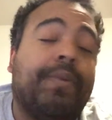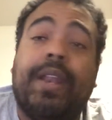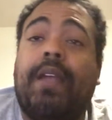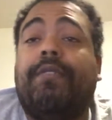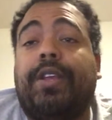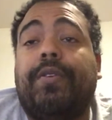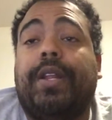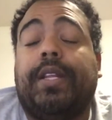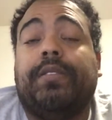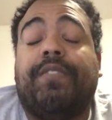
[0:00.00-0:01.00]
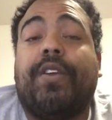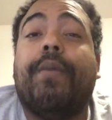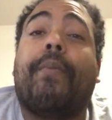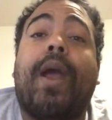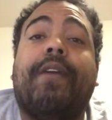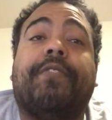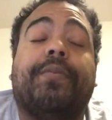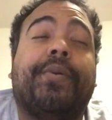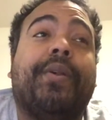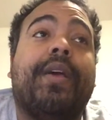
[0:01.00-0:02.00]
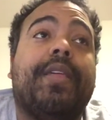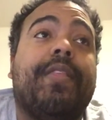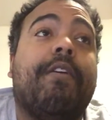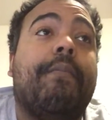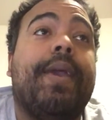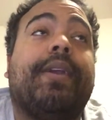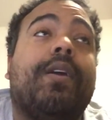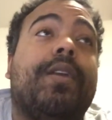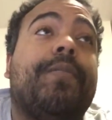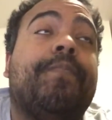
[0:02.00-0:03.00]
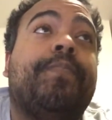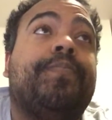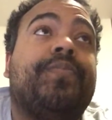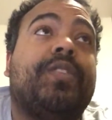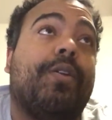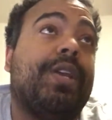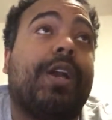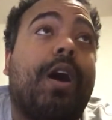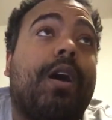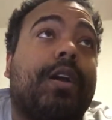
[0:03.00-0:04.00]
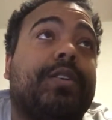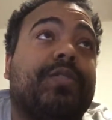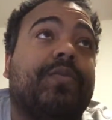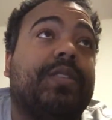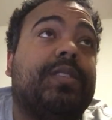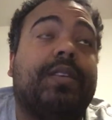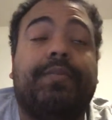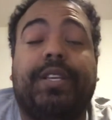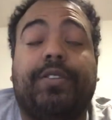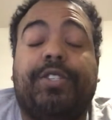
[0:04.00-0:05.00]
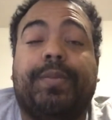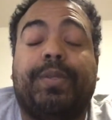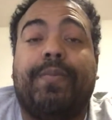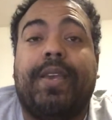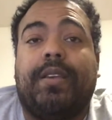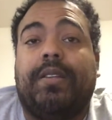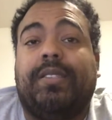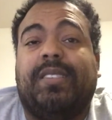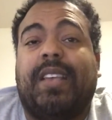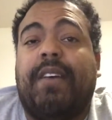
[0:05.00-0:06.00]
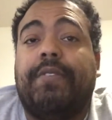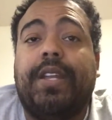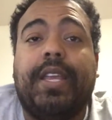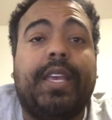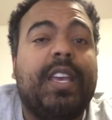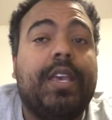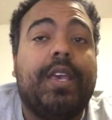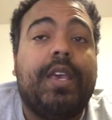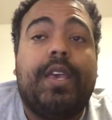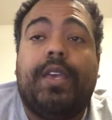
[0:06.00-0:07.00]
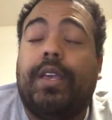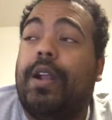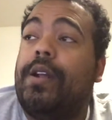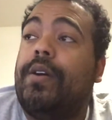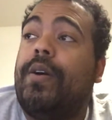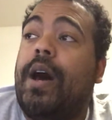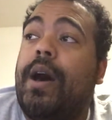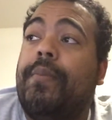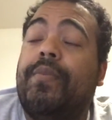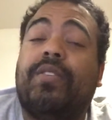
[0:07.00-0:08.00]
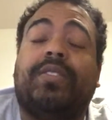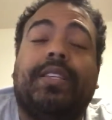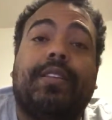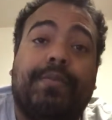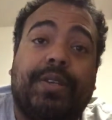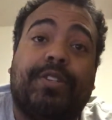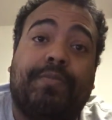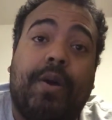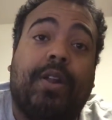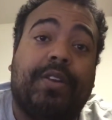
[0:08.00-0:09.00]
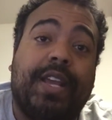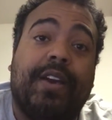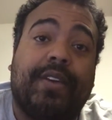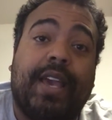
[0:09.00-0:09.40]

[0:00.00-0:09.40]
every unit is very profitable, and they'll make on 30 cars what some dealerships make on 70. Those tend to be your smaller town